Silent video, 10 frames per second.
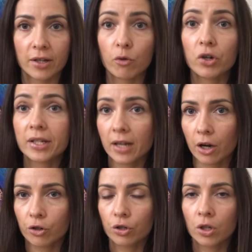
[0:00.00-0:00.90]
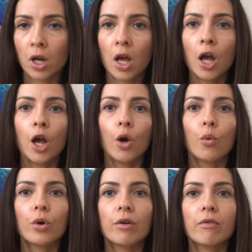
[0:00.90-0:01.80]
research
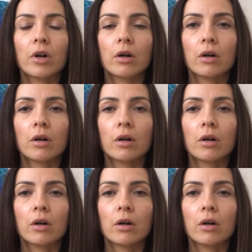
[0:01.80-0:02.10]
with